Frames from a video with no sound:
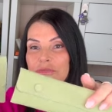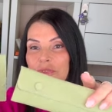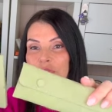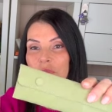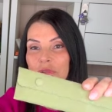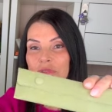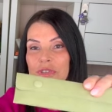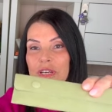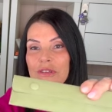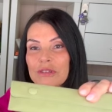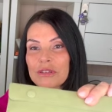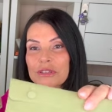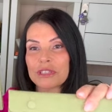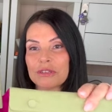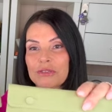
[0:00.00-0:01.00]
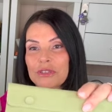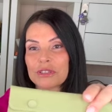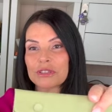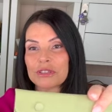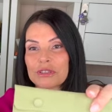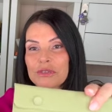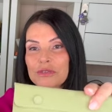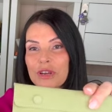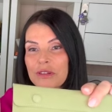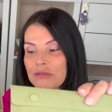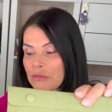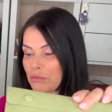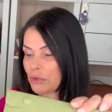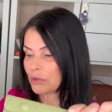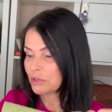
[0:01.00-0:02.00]
two travel, different
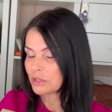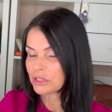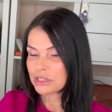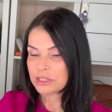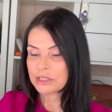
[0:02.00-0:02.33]
travel purse.